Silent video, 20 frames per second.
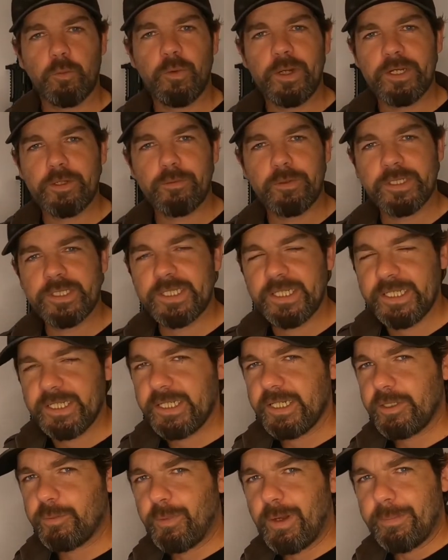where do I see
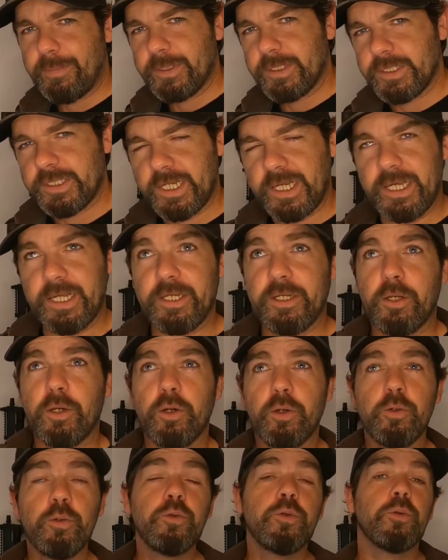these weapons and who